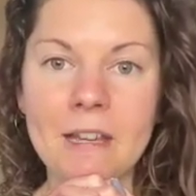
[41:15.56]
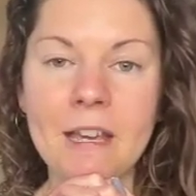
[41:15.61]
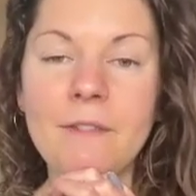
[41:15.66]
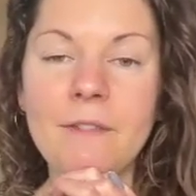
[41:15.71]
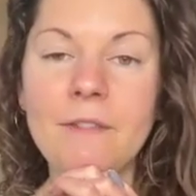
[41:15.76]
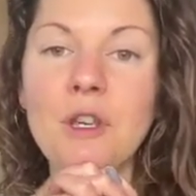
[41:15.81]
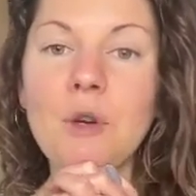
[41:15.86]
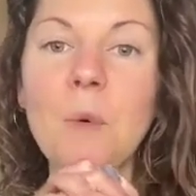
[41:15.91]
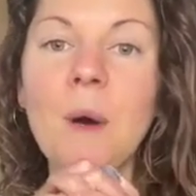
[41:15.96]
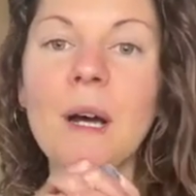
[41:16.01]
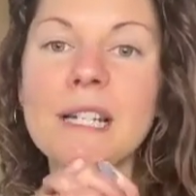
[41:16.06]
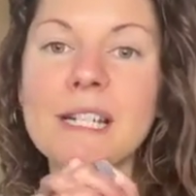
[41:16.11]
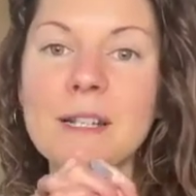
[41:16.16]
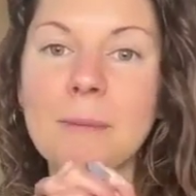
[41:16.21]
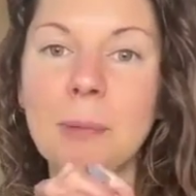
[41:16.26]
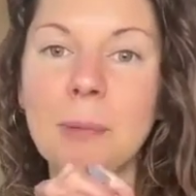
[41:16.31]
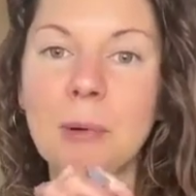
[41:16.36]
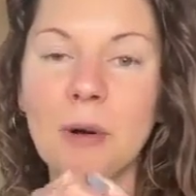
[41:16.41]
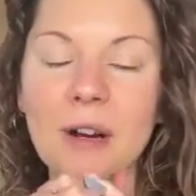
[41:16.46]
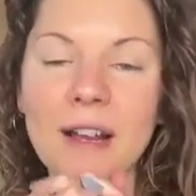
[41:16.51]
if you want
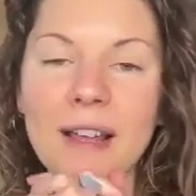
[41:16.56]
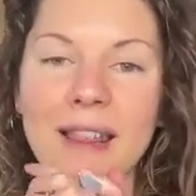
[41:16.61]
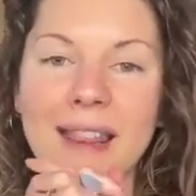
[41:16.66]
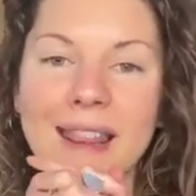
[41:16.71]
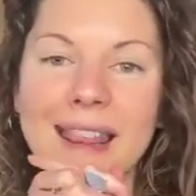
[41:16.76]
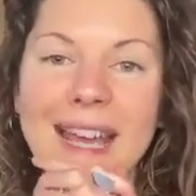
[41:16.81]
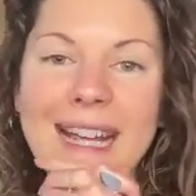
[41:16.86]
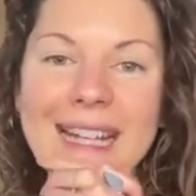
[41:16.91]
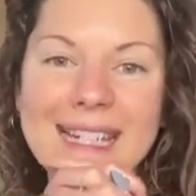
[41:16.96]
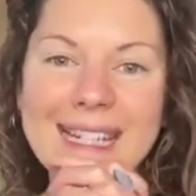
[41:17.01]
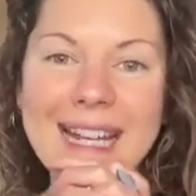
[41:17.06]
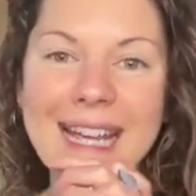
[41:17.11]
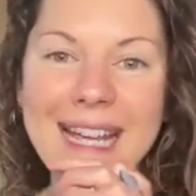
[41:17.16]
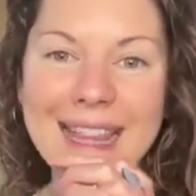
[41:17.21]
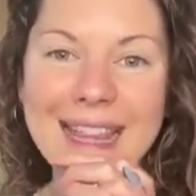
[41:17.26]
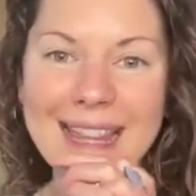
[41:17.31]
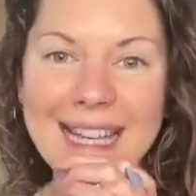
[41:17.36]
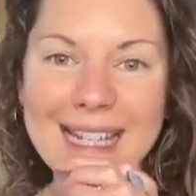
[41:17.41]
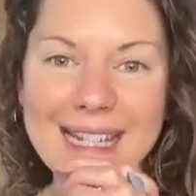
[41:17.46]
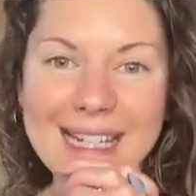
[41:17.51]
support in things
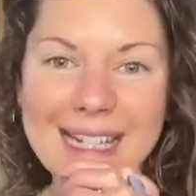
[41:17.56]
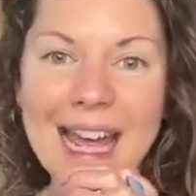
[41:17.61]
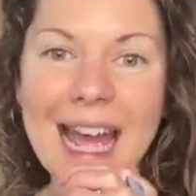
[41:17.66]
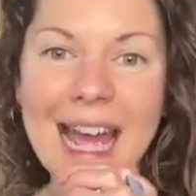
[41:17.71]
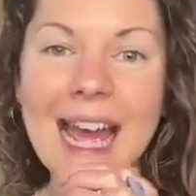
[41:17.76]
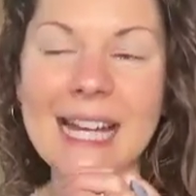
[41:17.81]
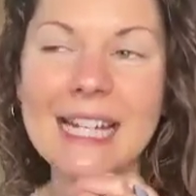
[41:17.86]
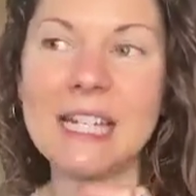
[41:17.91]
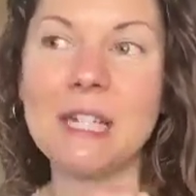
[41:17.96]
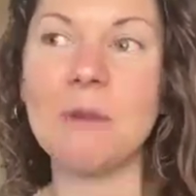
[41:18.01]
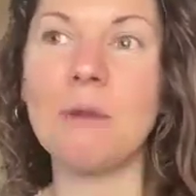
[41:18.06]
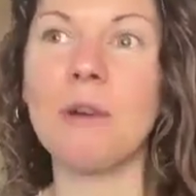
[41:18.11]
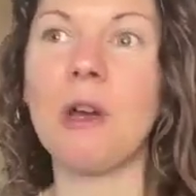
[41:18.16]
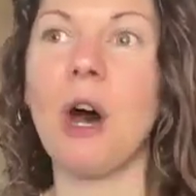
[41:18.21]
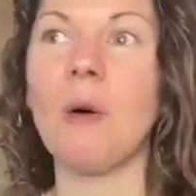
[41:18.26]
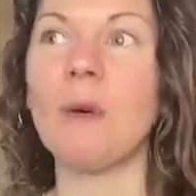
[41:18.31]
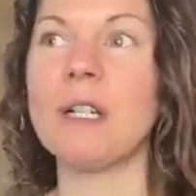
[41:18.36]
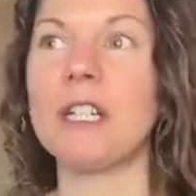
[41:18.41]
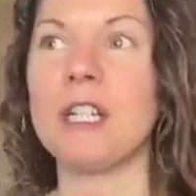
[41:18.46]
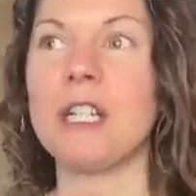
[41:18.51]
like this, as you
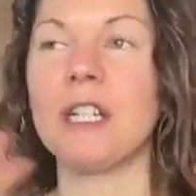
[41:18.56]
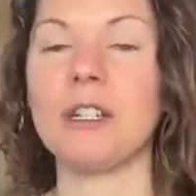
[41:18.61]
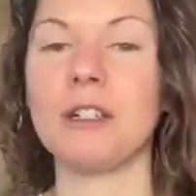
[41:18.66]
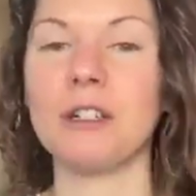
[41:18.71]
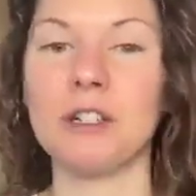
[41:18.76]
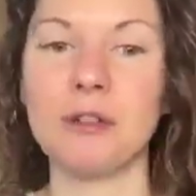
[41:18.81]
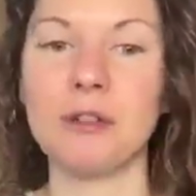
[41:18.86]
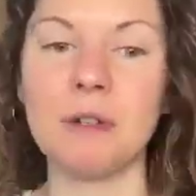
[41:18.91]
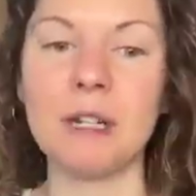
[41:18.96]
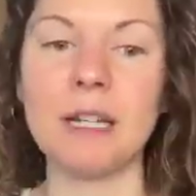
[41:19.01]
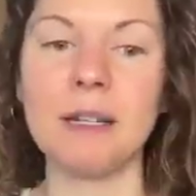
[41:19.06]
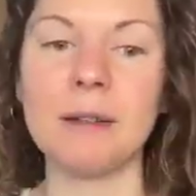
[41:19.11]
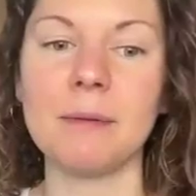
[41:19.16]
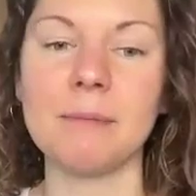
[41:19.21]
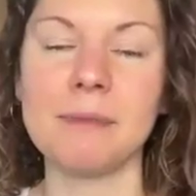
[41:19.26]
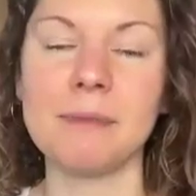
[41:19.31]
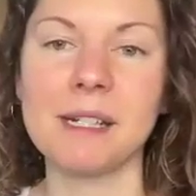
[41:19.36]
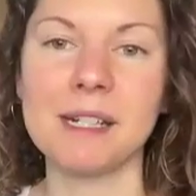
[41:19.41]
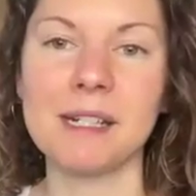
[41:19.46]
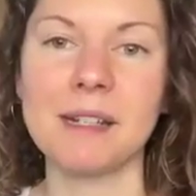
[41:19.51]
go into your
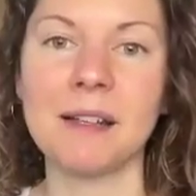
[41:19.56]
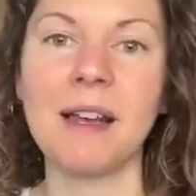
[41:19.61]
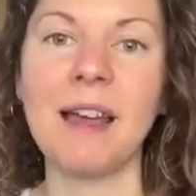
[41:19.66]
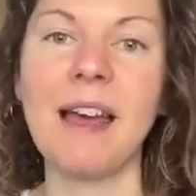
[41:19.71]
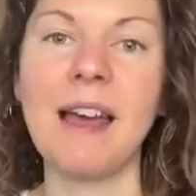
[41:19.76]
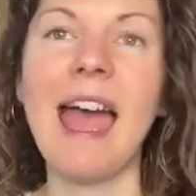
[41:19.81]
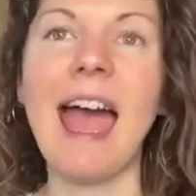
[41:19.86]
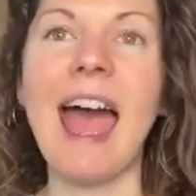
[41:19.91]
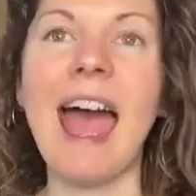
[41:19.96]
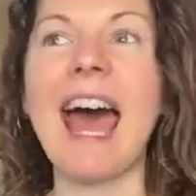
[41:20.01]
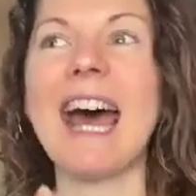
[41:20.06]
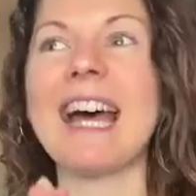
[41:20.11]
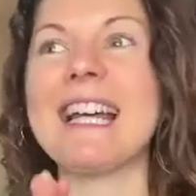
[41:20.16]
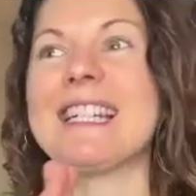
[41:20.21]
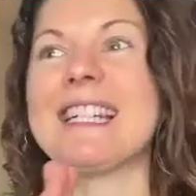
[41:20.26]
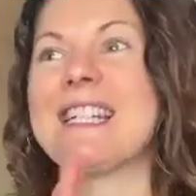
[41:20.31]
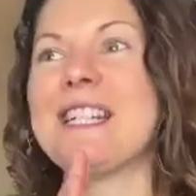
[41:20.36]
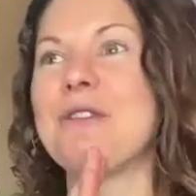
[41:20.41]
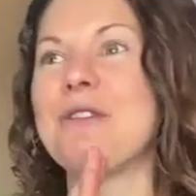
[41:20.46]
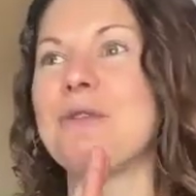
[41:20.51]
dreams,
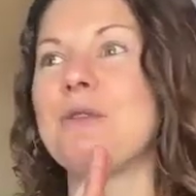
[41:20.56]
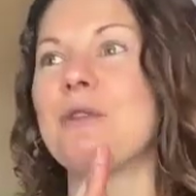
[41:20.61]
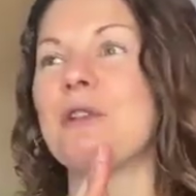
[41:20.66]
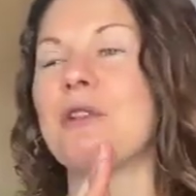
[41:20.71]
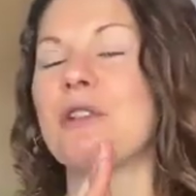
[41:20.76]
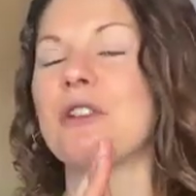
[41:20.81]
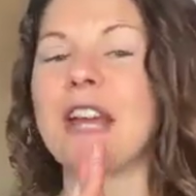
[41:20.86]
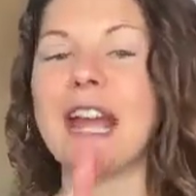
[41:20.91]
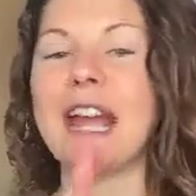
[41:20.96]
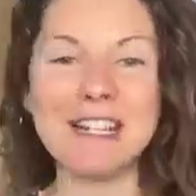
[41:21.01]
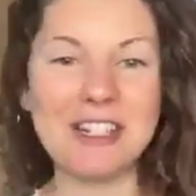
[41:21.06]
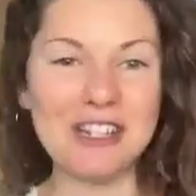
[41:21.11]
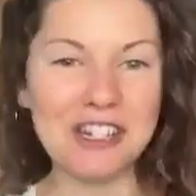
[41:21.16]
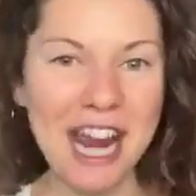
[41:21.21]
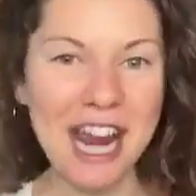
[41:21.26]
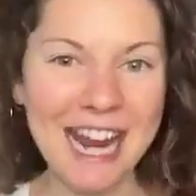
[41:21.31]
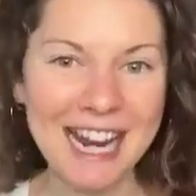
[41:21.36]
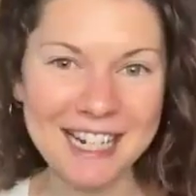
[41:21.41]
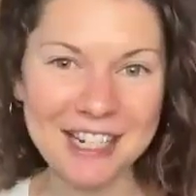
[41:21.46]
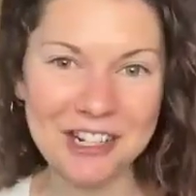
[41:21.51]
as you create
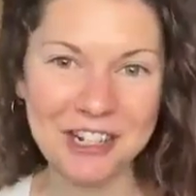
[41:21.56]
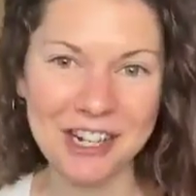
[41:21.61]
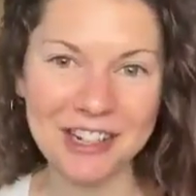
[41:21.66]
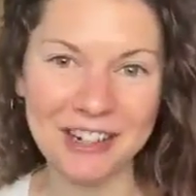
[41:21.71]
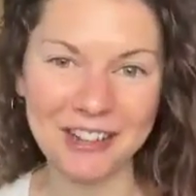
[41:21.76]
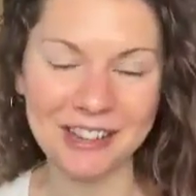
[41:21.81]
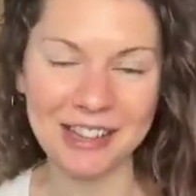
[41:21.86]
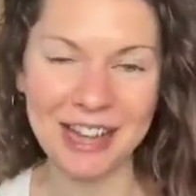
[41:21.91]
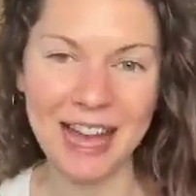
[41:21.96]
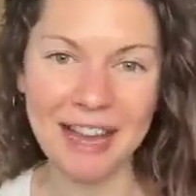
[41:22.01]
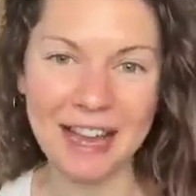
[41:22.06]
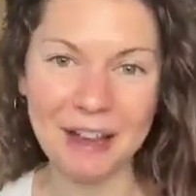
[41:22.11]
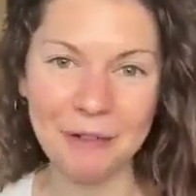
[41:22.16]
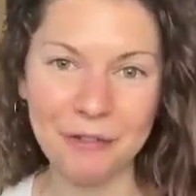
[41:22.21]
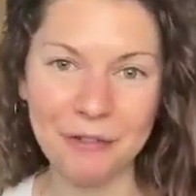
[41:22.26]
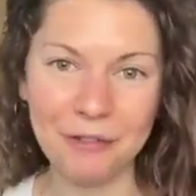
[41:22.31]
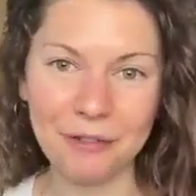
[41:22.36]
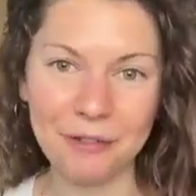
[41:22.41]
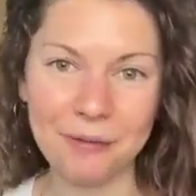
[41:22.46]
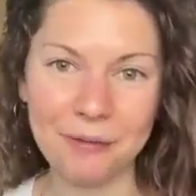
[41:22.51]
change in your
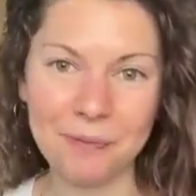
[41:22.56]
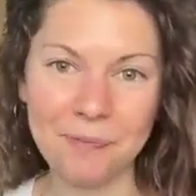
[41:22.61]
life,